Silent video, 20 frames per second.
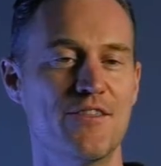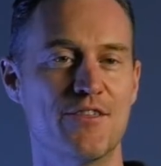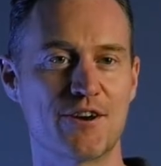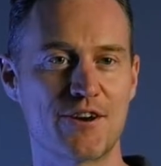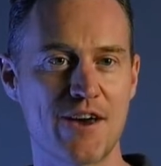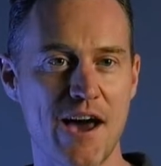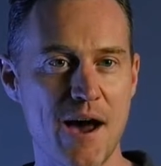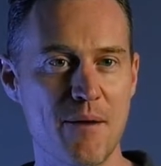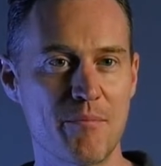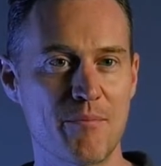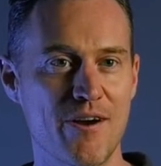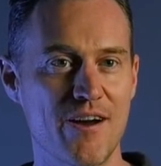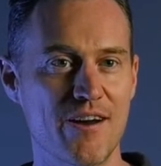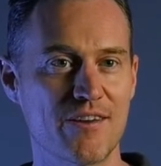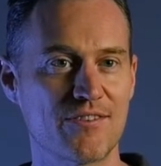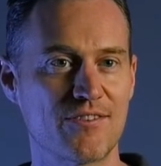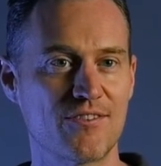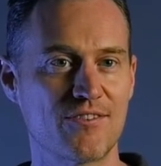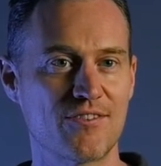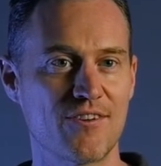the
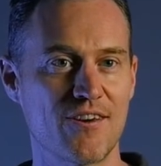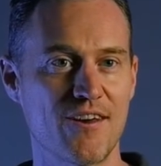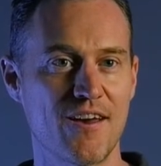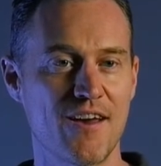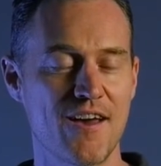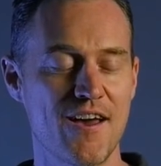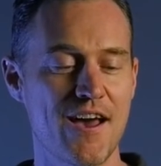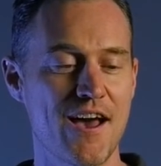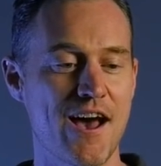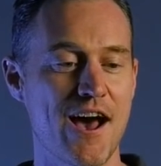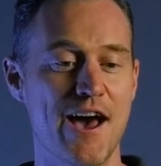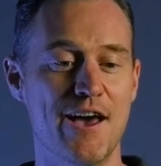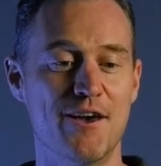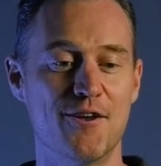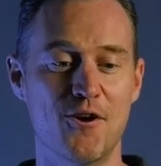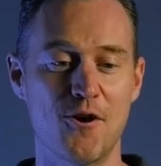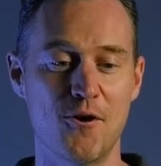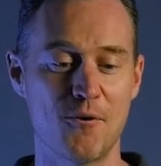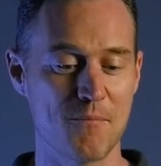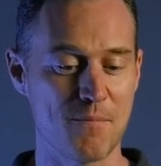cameras, and, you
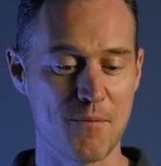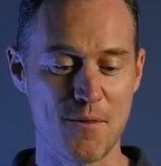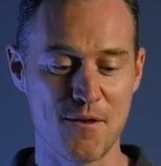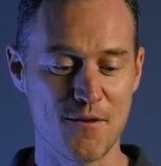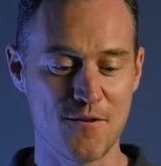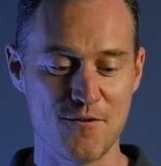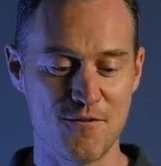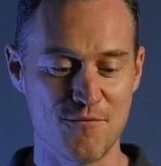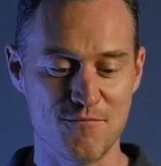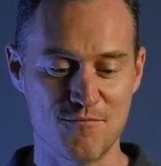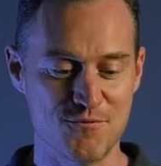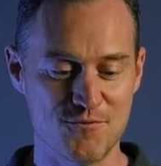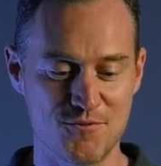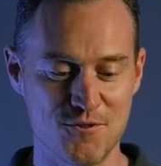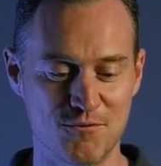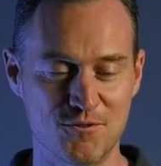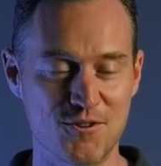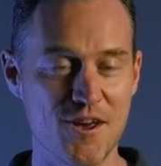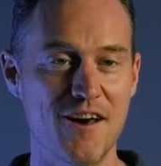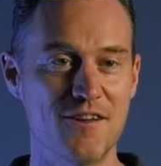know,
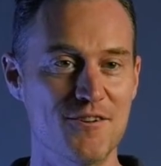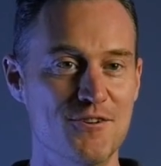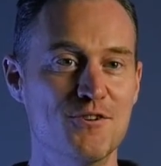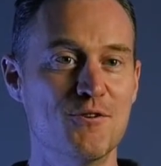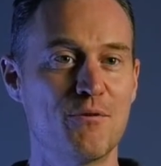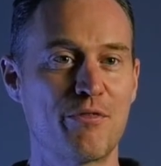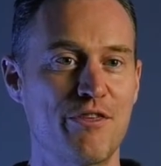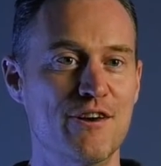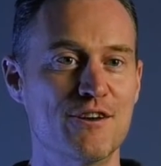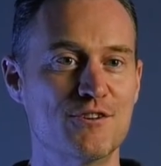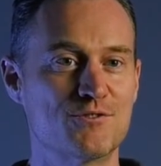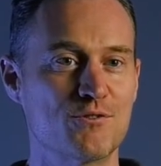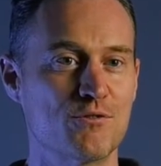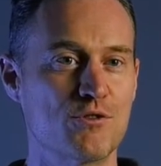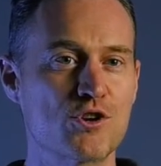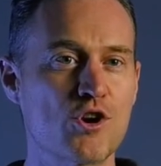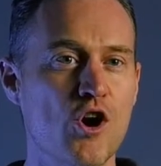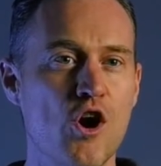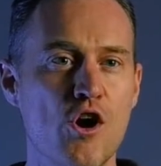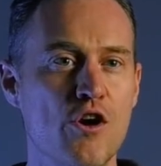you've done new things to
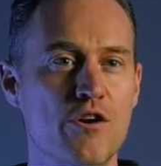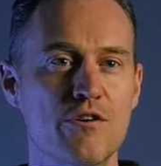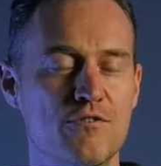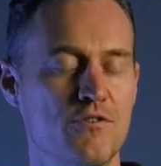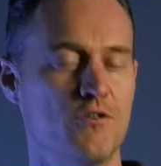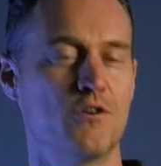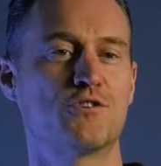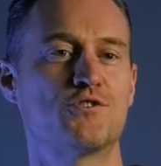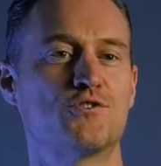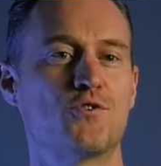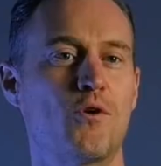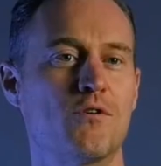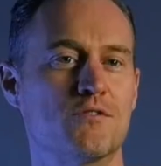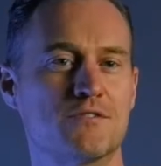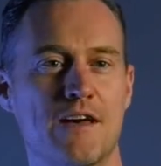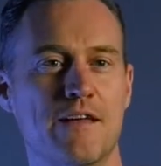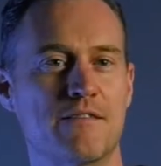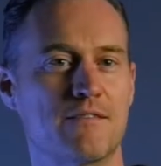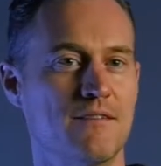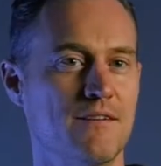the car. You're not sure is
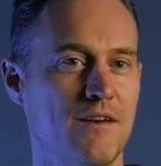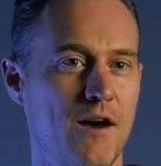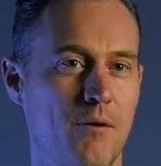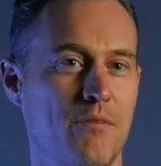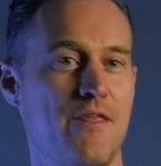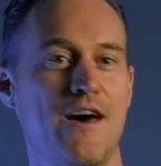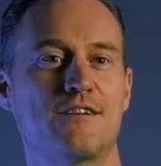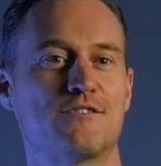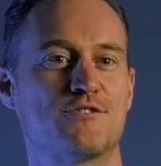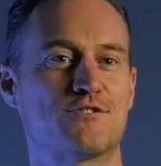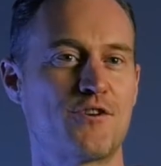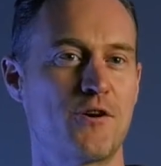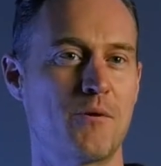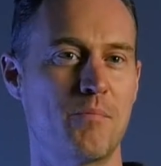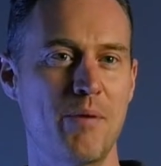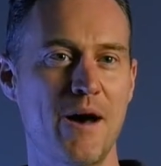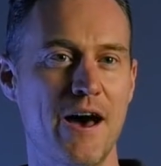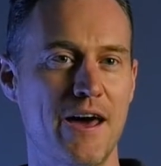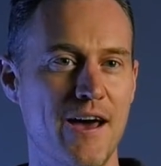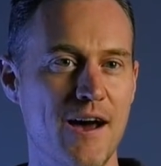that how that's going to
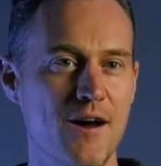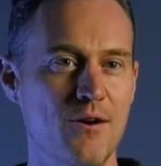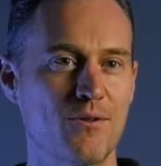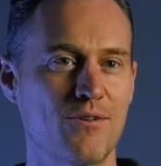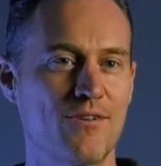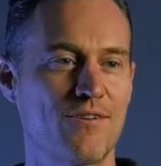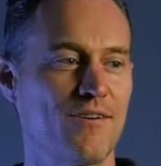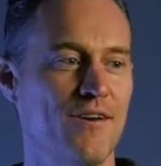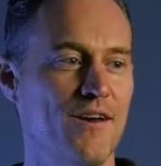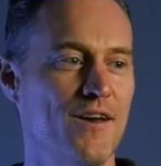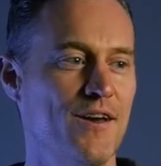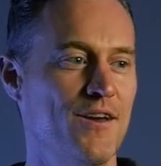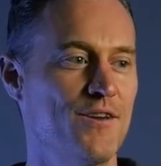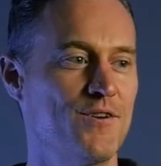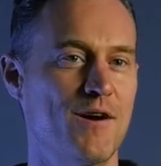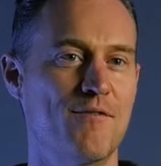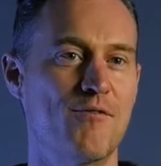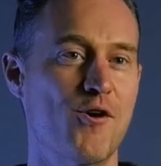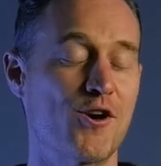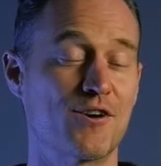pan out.
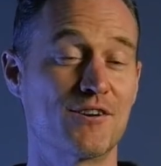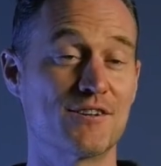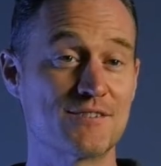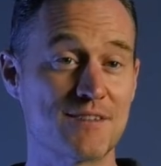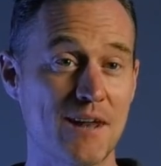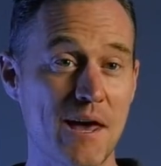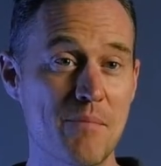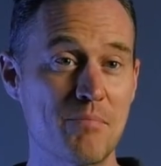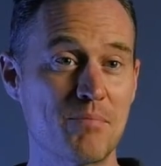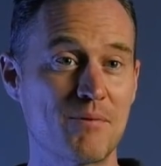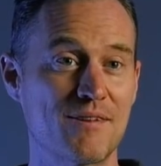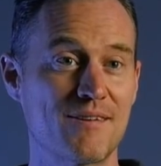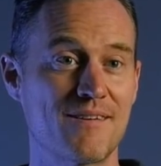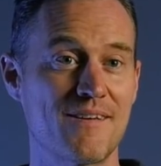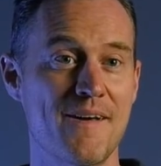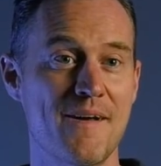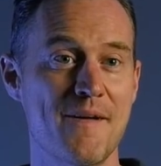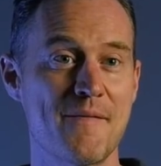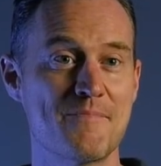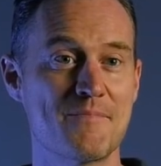You have hardly slept.
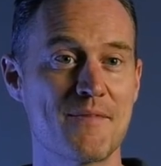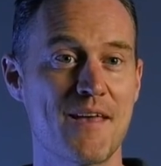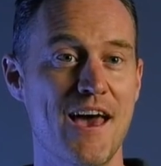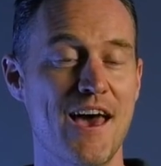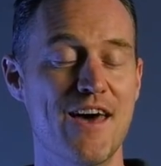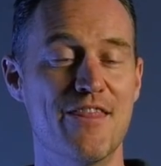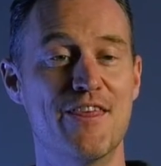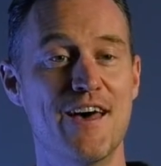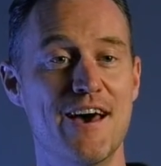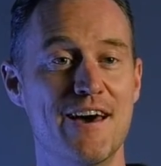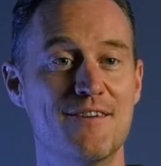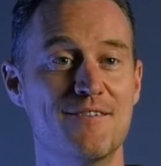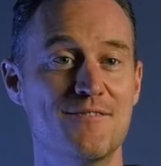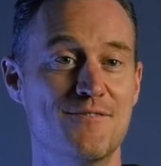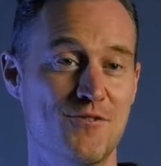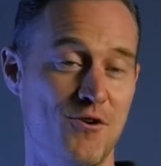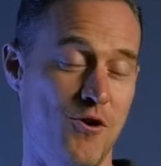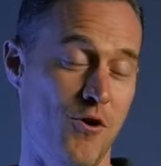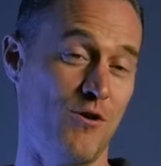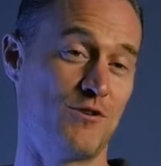And then
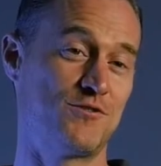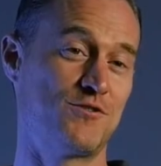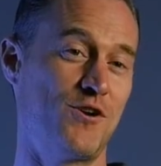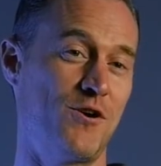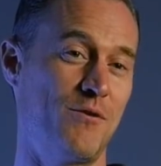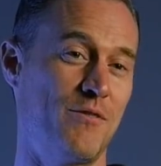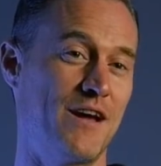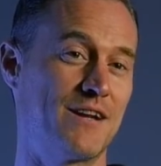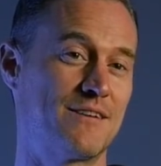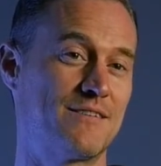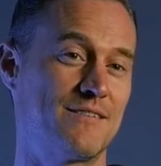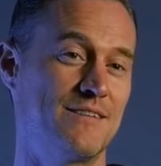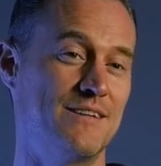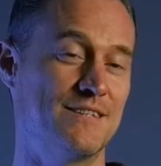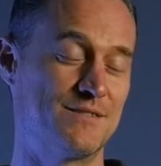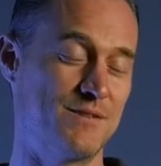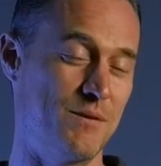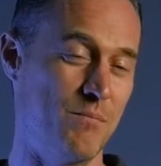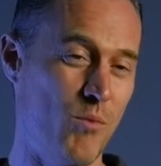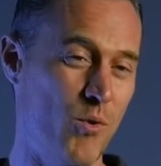you also know that
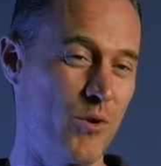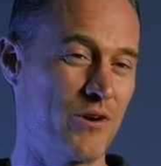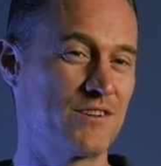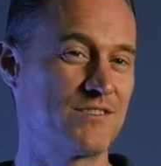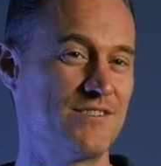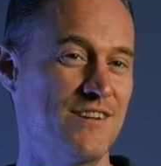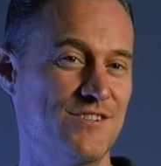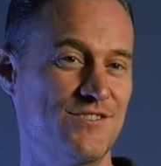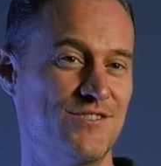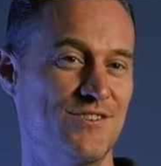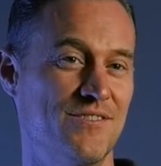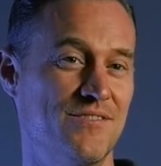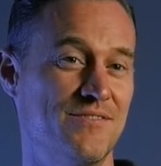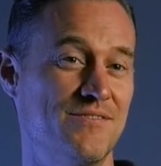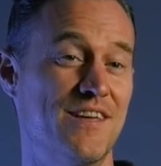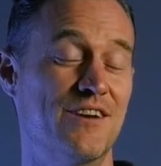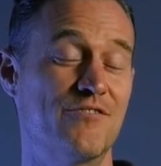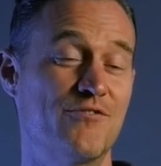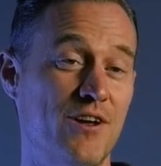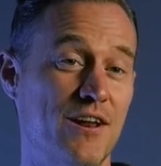it's the morning session
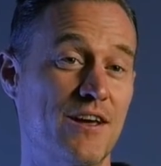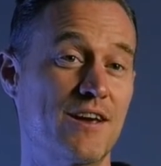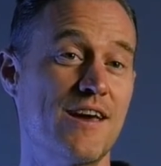that really